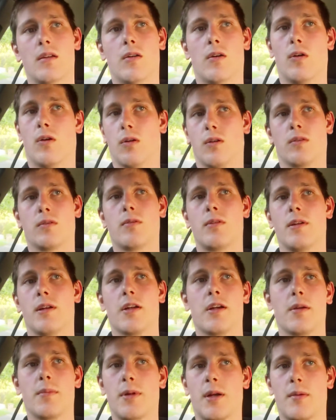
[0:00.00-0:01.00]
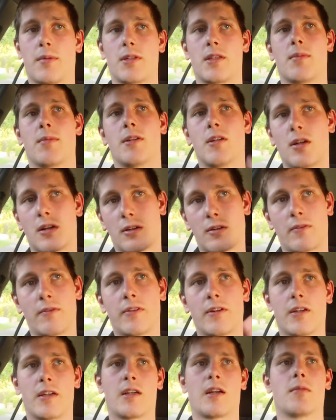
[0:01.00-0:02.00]
or you know become a
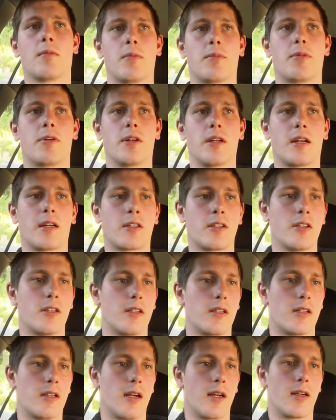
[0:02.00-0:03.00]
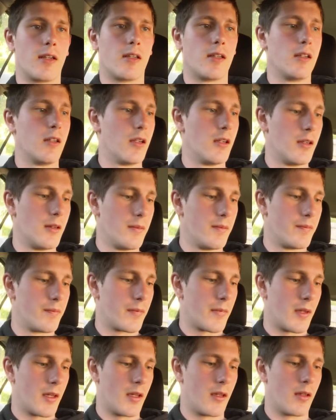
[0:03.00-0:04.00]
cinematographer, become a production designer,
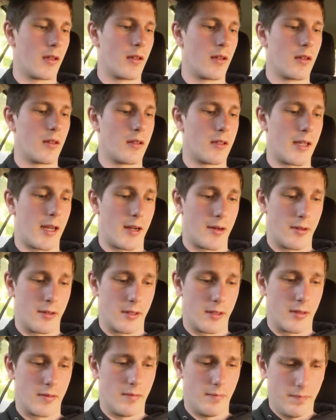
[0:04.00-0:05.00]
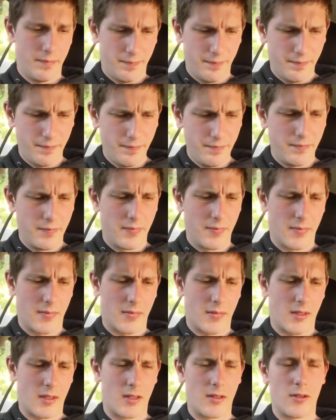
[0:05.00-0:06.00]
you know, sound
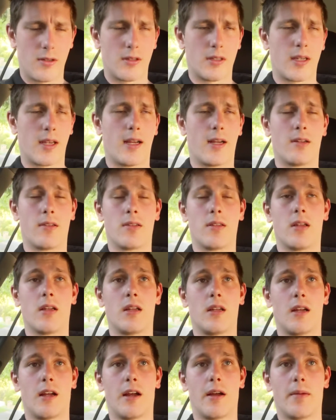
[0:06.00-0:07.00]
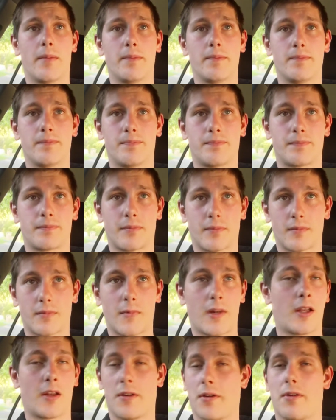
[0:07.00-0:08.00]
do sound. Um,
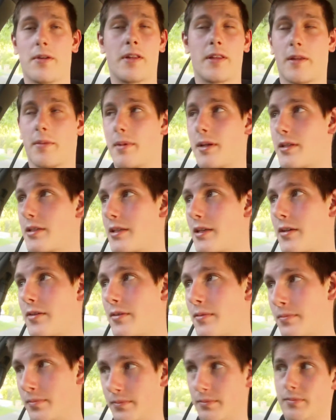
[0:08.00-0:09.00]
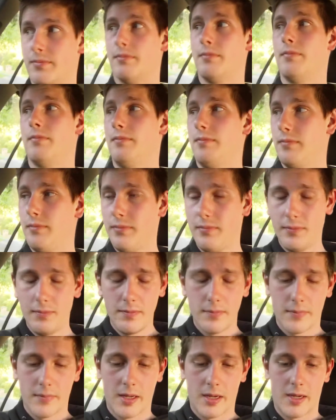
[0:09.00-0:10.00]
I don't know anything about sound.
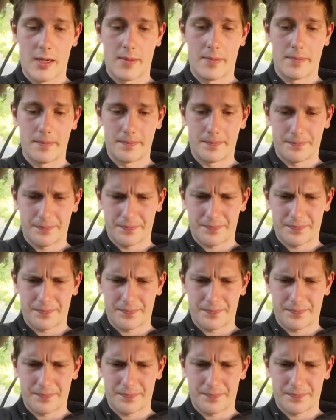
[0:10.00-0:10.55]
Um,